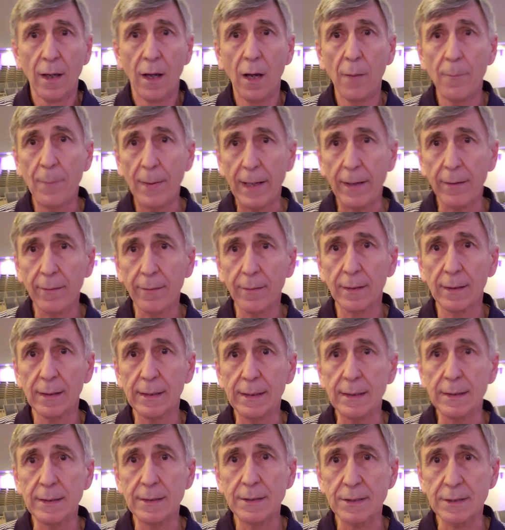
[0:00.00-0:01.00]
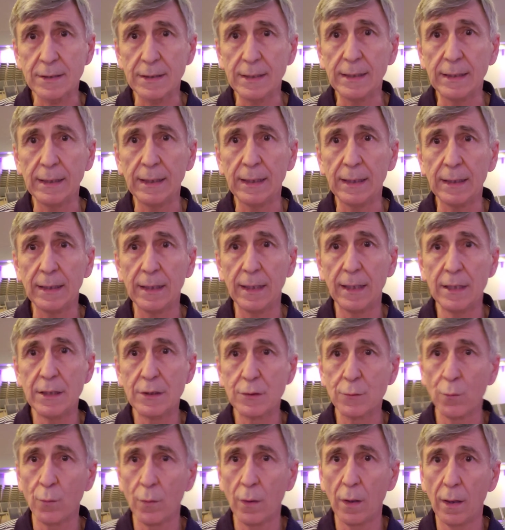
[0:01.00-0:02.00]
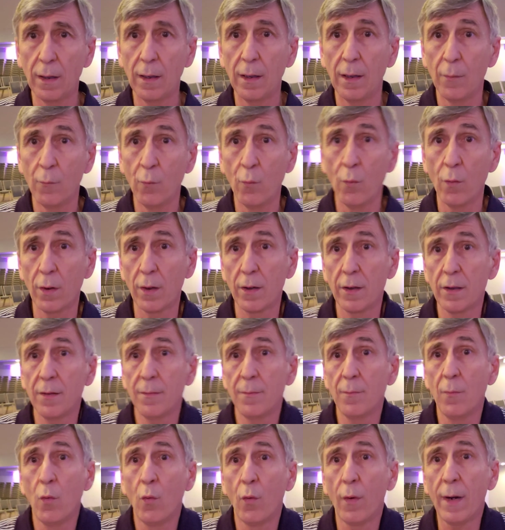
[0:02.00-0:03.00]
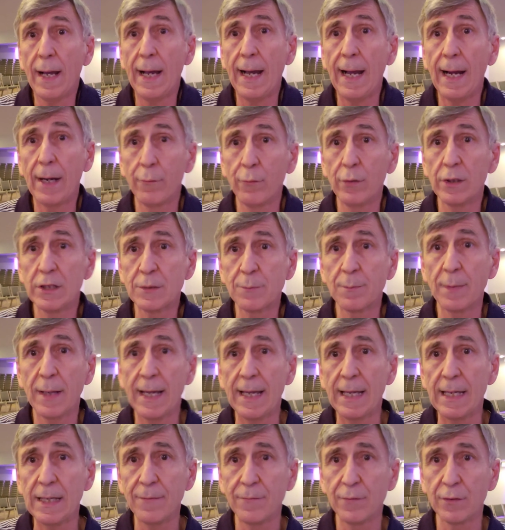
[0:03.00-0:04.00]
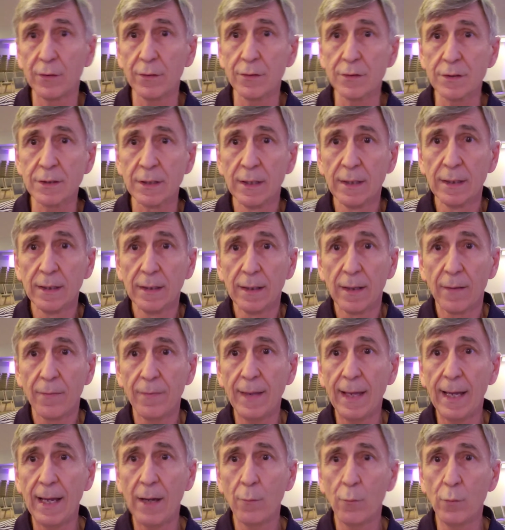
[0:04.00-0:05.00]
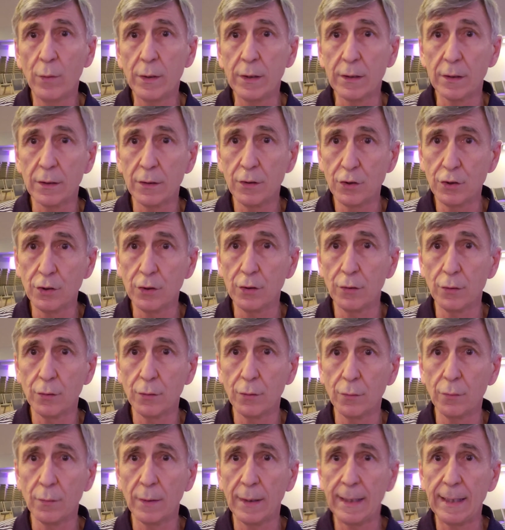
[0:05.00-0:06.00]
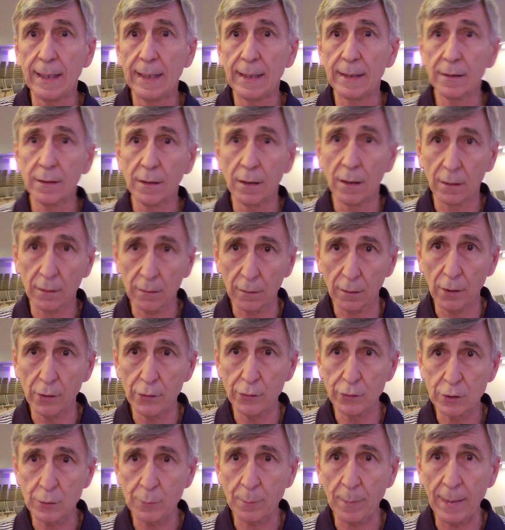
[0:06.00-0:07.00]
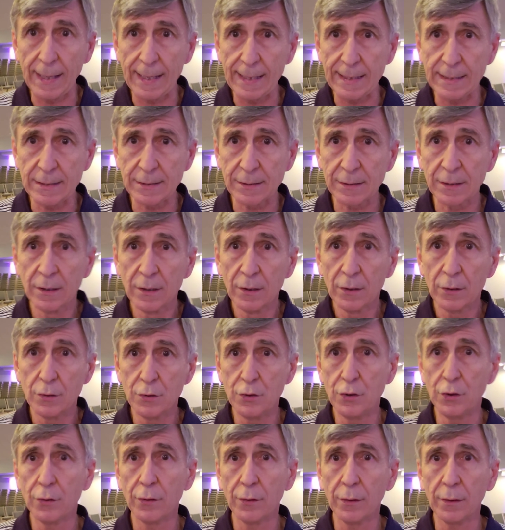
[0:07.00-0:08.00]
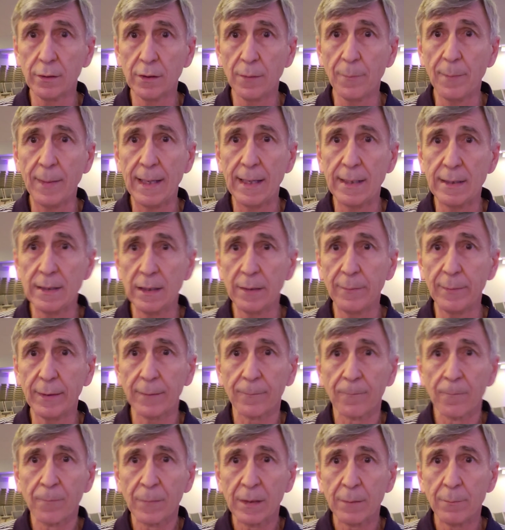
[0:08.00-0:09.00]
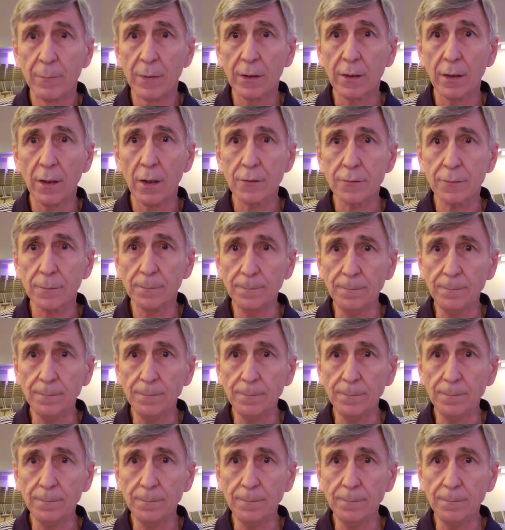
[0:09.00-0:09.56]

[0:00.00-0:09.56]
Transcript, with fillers: Apparently, singing is one of the more high risk behaviors that we can do in closed space during the pandemic because